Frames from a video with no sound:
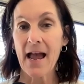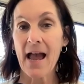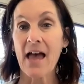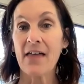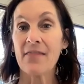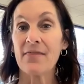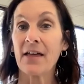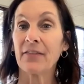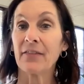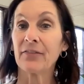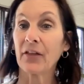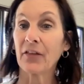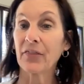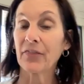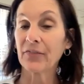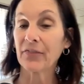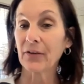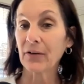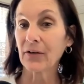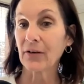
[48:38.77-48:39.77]
And then the
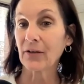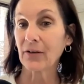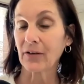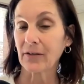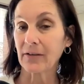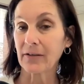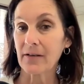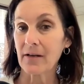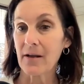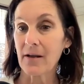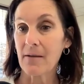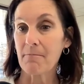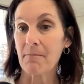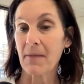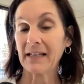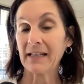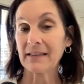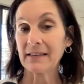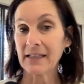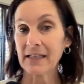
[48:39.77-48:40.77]
third,
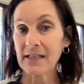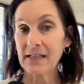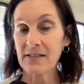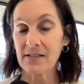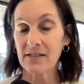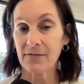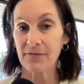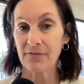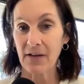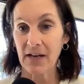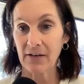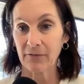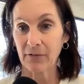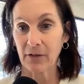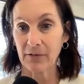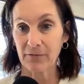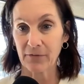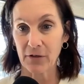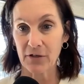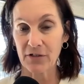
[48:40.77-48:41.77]
my least
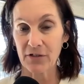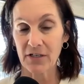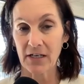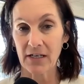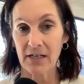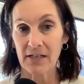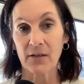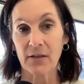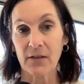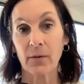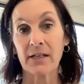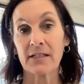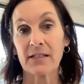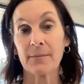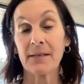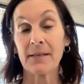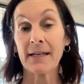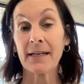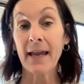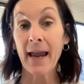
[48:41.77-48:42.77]
favorite version, is going to
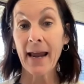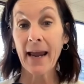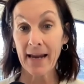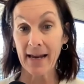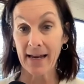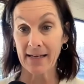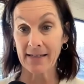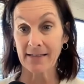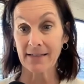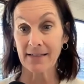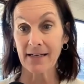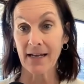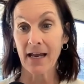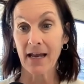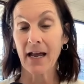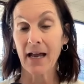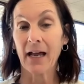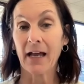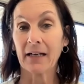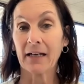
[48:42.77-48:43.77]
be canned.
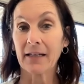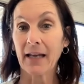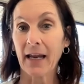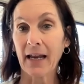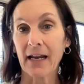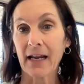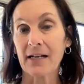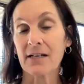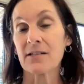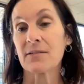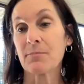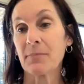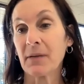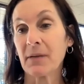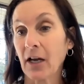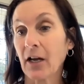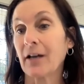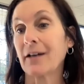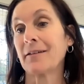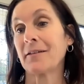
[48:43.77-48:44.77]
And canned is
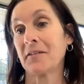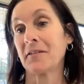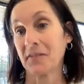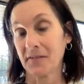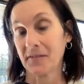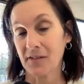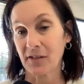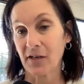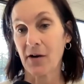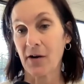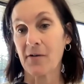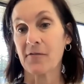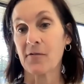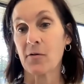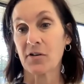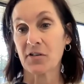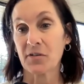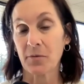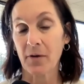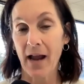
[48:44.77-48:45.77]
because, of
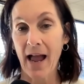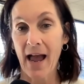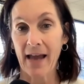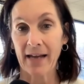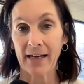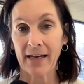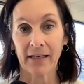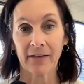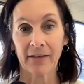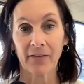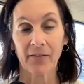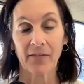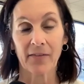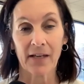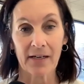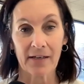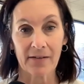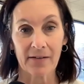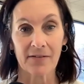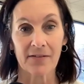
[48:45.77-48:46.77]
course, we're adding
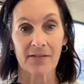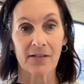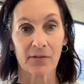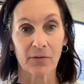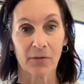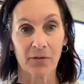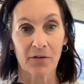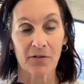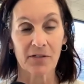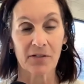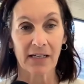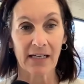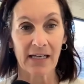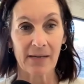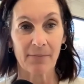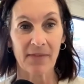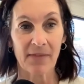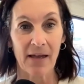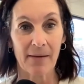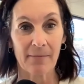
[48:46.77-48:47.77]
things in order to
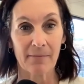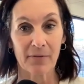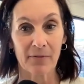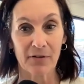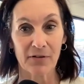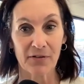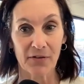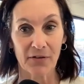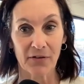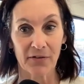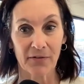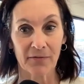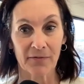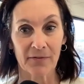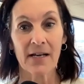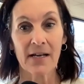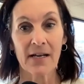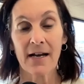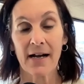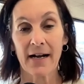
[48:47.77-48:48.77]
keep them preserved
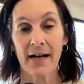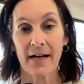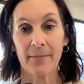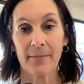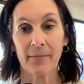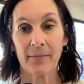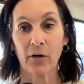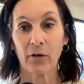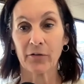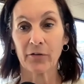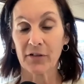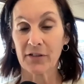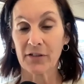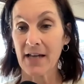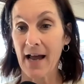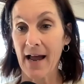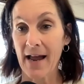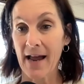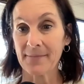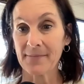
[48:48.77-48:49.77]
over
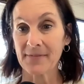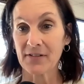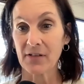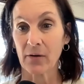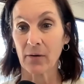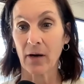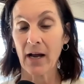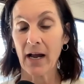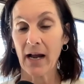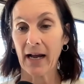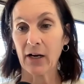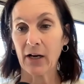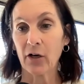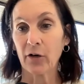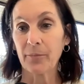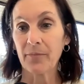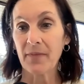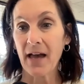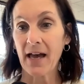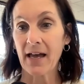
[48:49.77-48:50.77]
time. So I
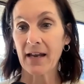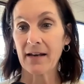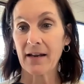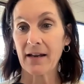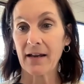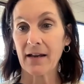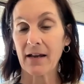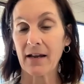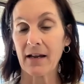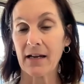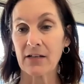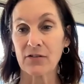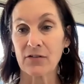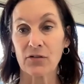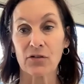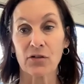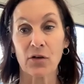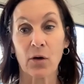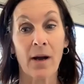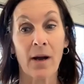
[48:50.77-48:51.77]
hope that
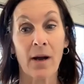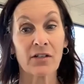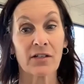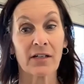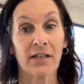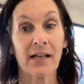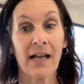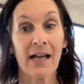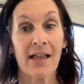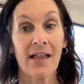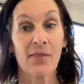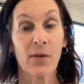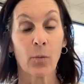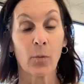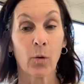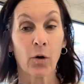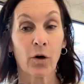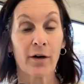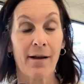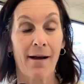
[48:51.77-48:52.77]
answers your question. The
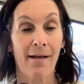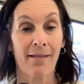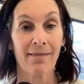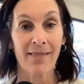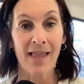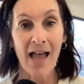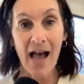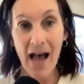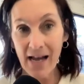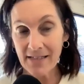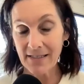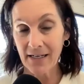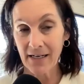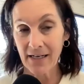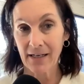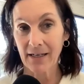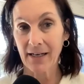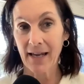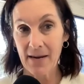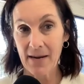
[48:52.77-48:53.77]
word a lot
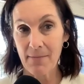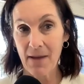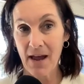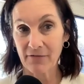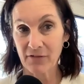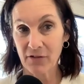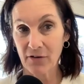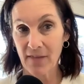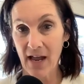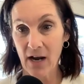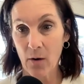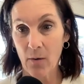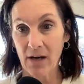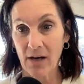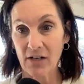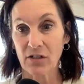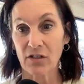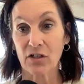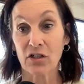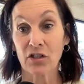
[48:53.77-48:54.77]
came after that
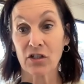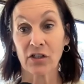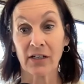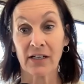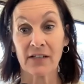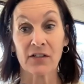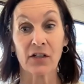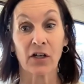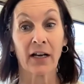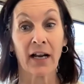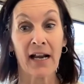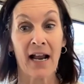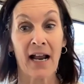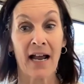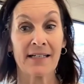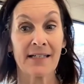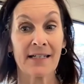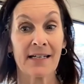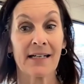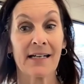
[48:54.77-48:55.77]
question. Is it a good
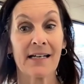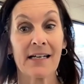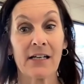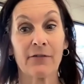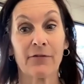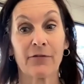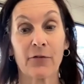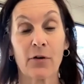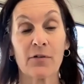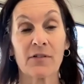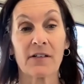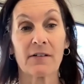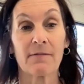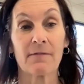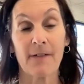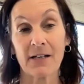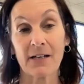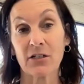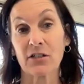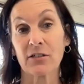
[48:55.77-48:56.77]
idea to eat frozen
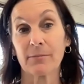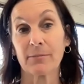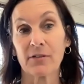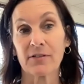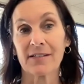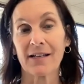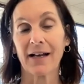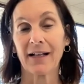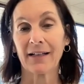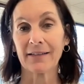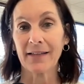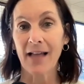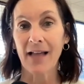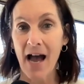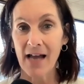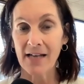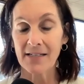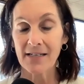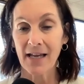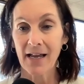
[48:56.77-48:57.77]
vegetables a
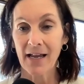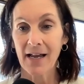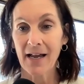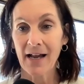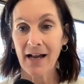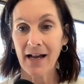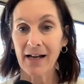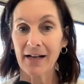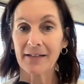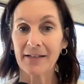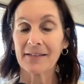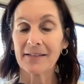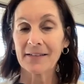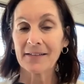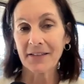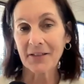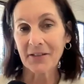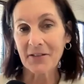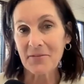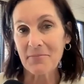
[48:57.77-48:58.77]
lot?
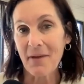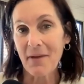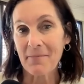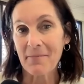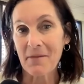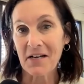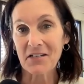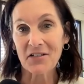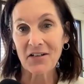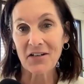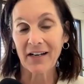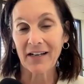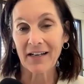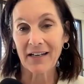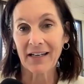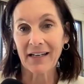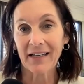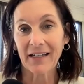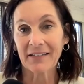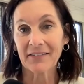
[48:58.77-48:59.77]
Here's my mantra.
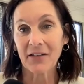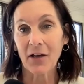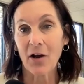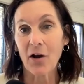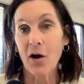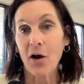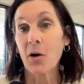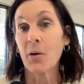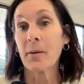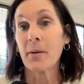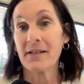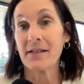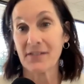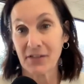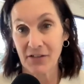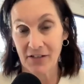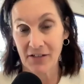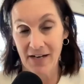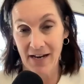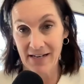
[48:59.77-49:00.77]
It's always a
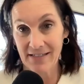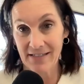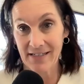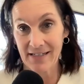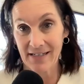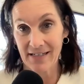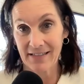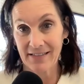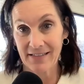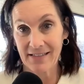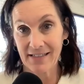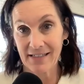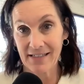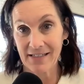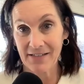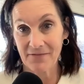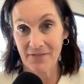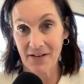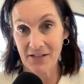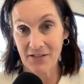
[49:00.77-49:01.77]
good idea to
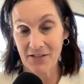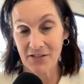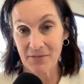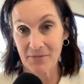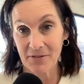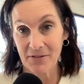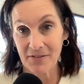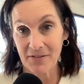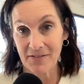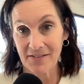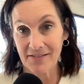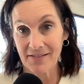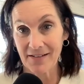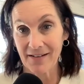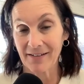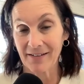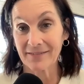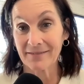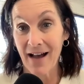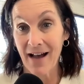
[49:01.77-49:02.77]
eat vegetables
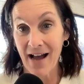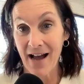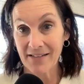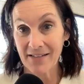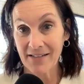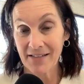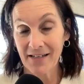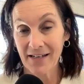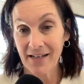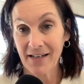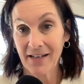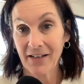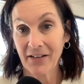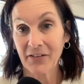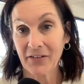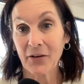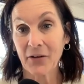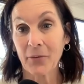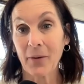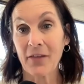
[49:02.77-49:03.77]
a lot.
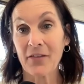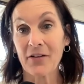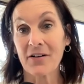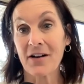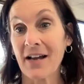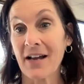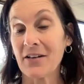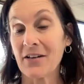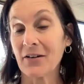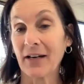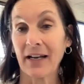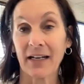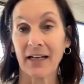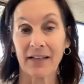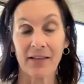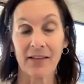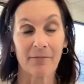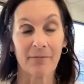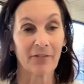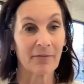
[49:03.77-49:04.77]
So whether or you're getting
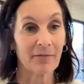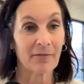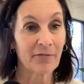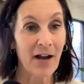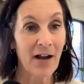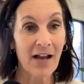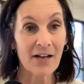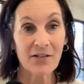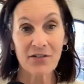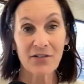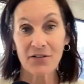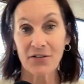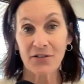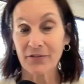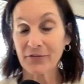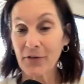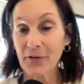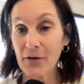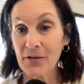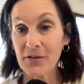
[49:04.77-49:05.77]
them from fresh or
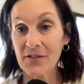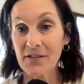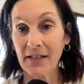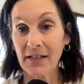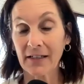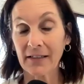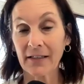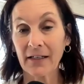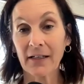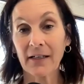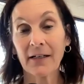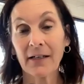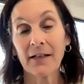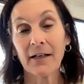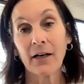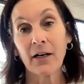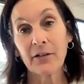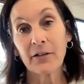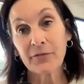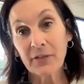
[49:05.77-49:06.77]
frozen,
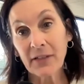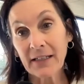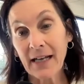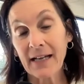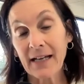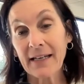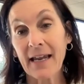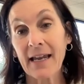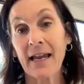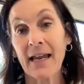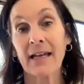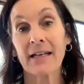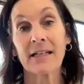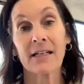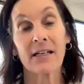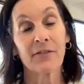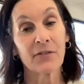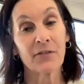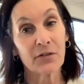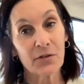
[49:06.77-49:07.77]
hopefully not canned. And
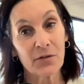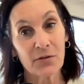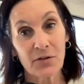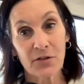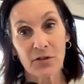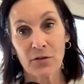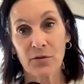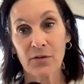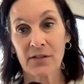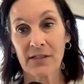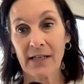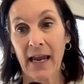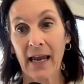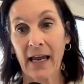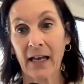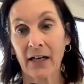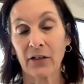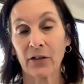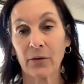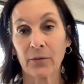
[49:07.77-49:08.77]
if you do choose
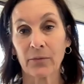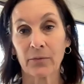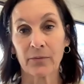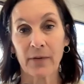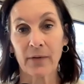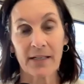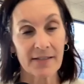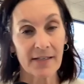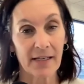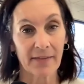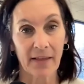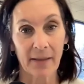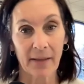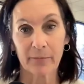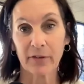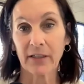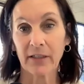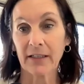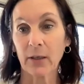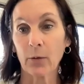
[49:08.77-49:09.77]
can, you're rinsing them
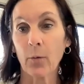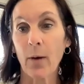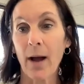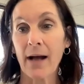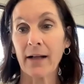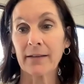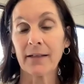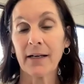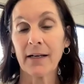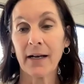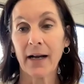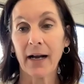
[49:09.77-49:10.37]
really well.